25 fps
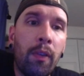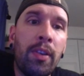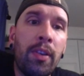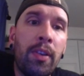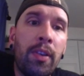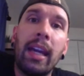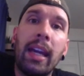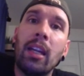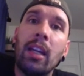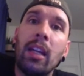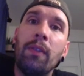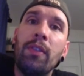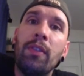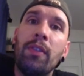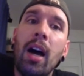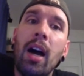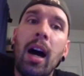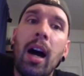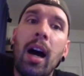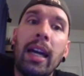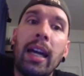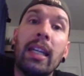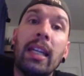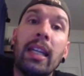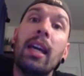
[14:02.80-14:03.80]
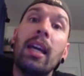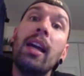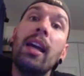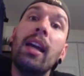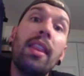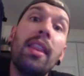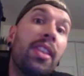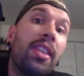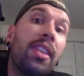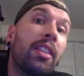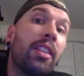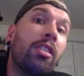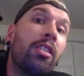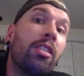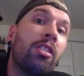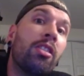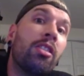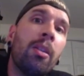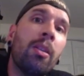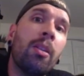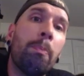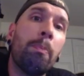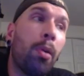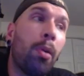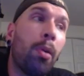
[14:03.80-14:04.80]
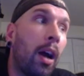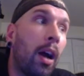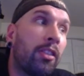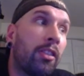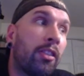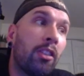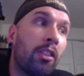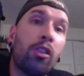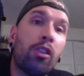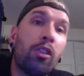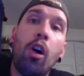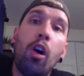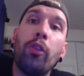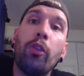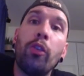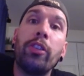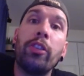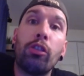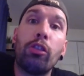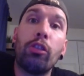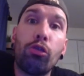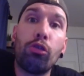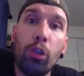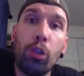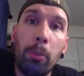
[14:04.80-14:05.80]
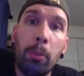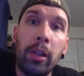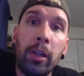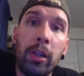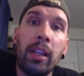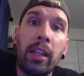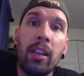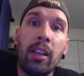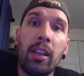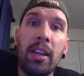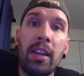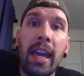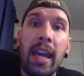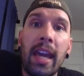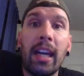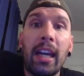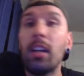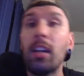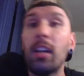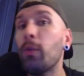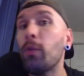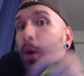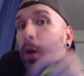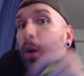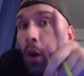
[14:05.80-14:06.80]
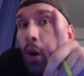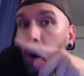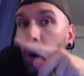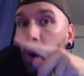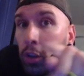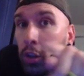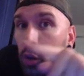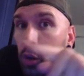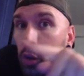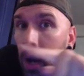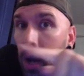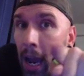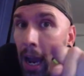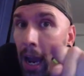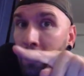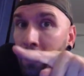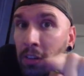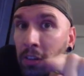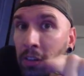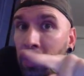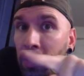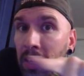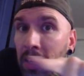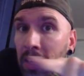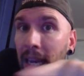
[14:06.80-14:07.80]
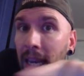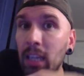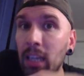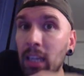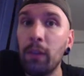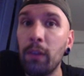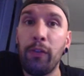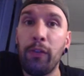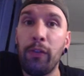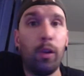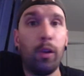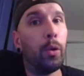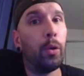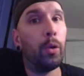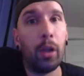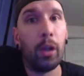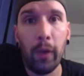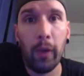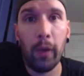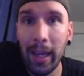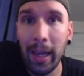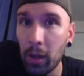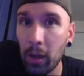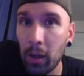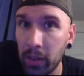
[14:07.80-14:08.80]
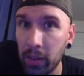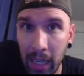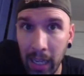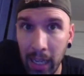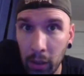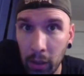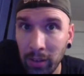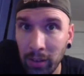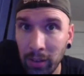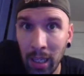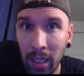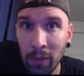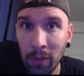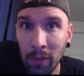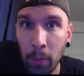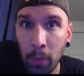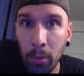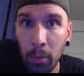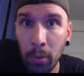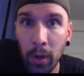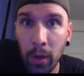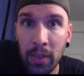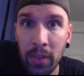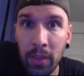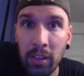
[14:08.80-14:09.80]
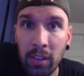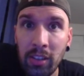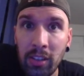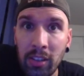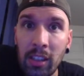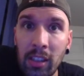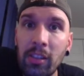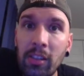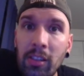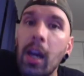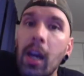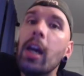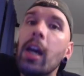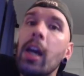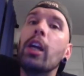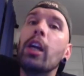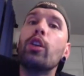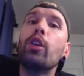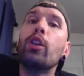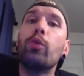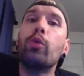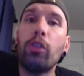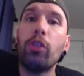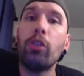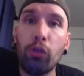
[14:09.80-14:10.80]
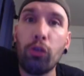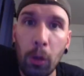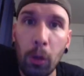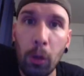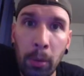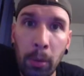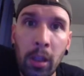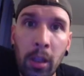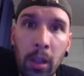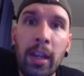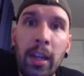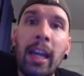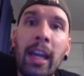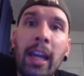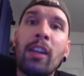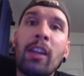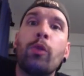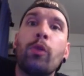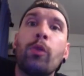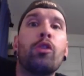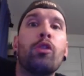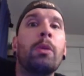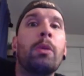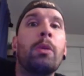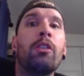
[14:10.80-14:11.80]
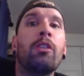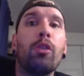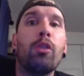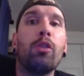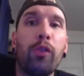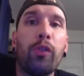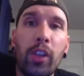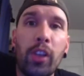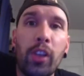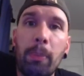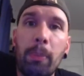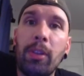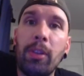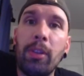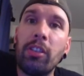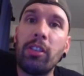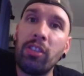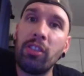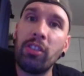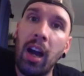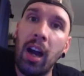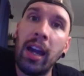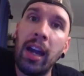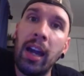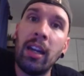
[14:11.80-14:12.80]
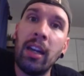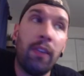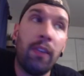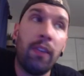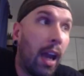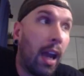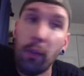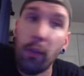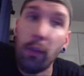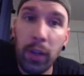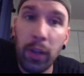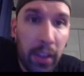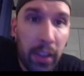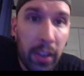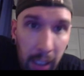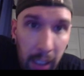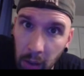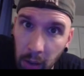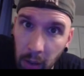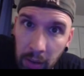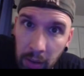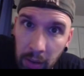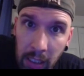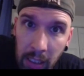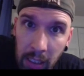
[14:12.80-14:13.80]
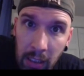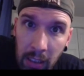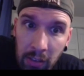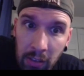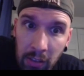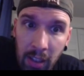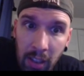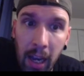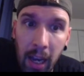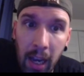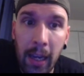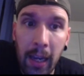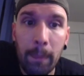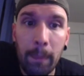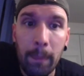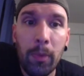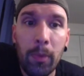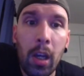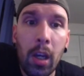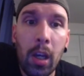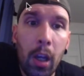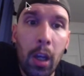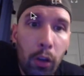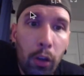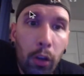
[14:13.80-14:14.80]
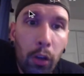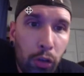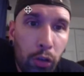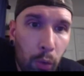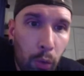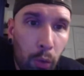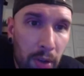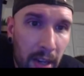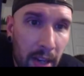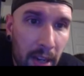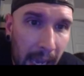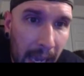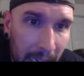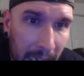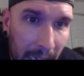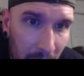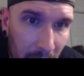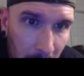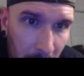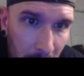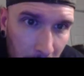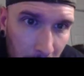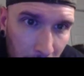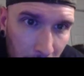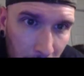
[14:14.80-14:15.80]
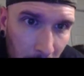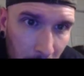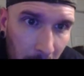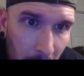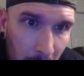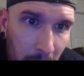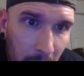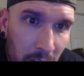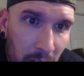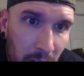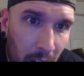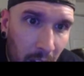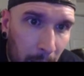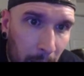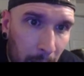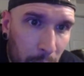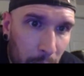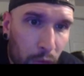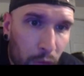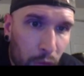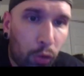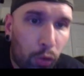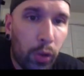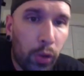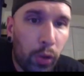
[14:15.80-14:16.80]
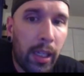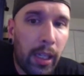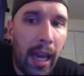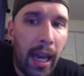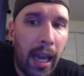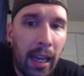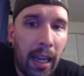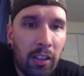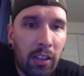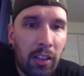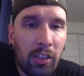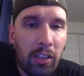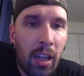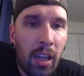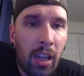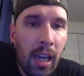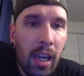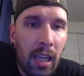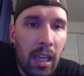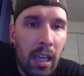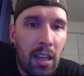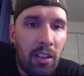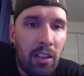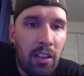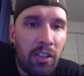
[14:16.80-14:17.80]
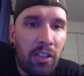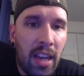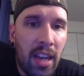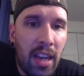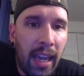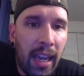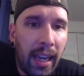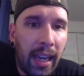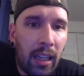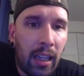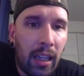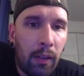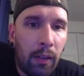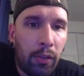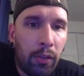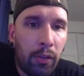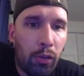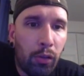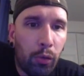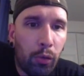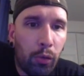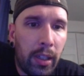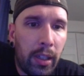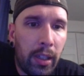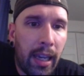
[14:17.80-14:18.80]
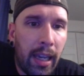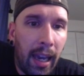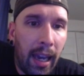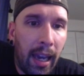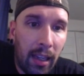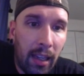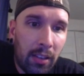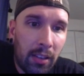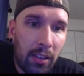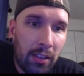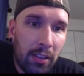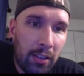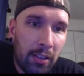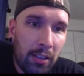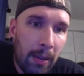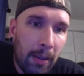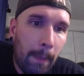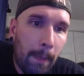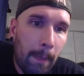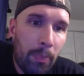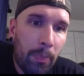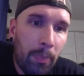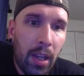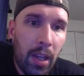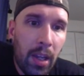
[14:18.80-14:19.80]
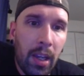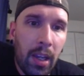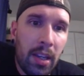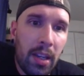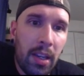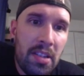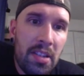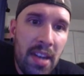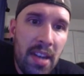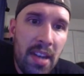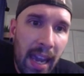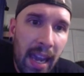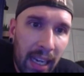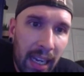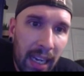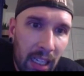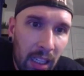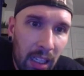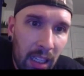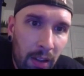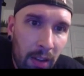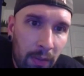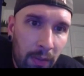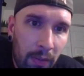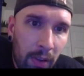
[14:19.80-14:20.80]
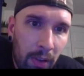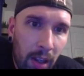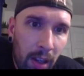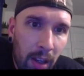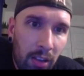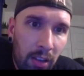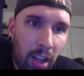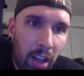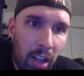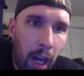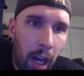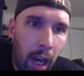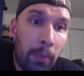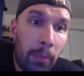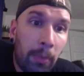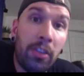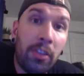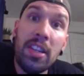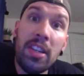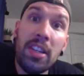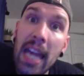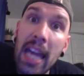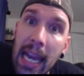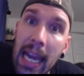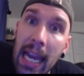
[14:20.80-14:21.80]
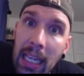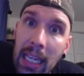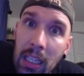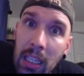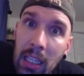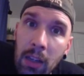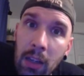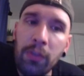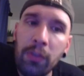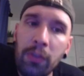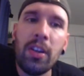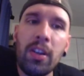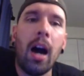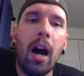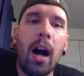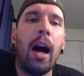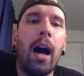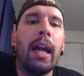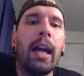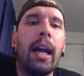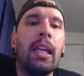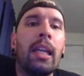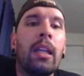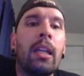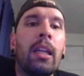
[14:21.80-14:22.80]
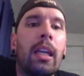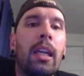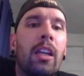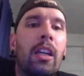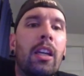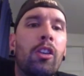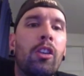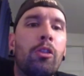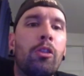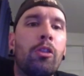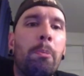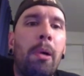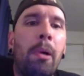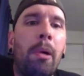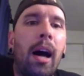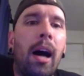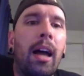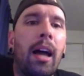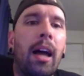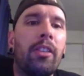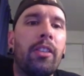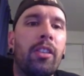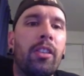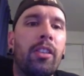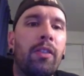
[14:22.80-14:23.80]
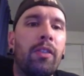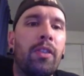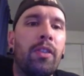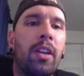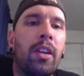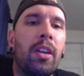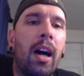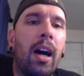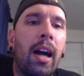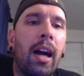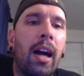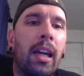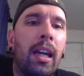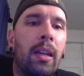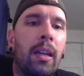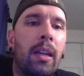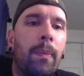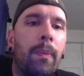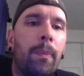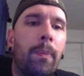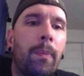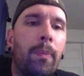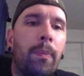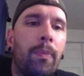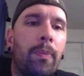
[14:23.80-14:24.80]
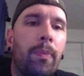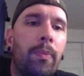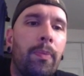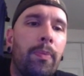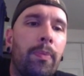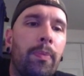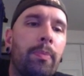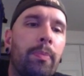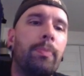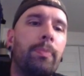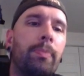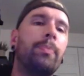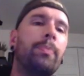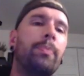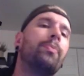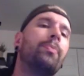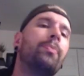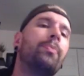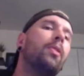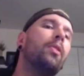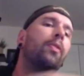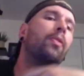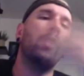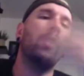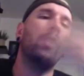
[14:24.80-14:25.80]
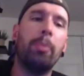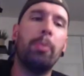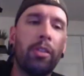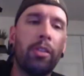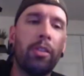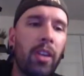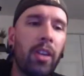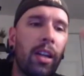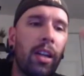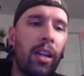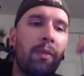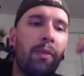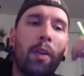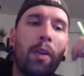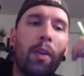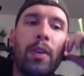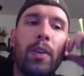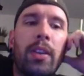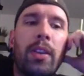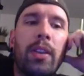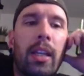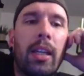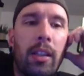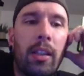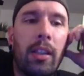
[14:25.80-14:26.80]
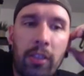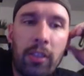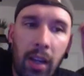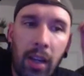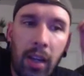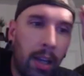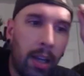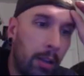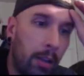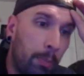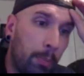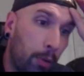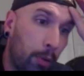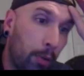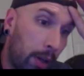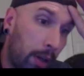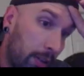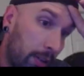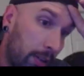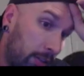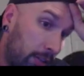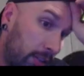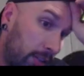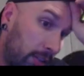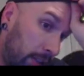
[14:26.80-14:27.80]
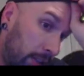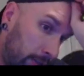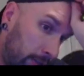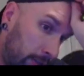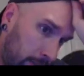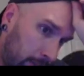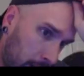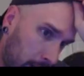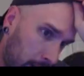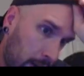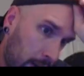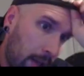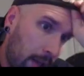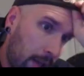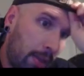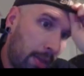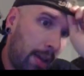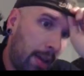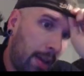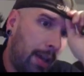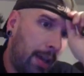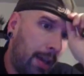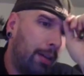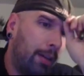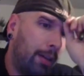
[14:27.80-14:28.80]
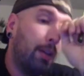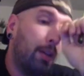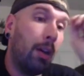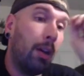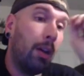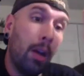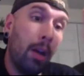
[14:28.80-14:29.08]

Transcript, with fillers: of negative 9. This is a process called distributing the negative. When all you have is a negative floating around on the outside of a parentheses, you distribute the negative, which means you flip the sign of everything on the inside. So negative times 3x is negative 3x. Negative times negative 9 is positive 9. Flip the sign of everything inside the parentheses. That,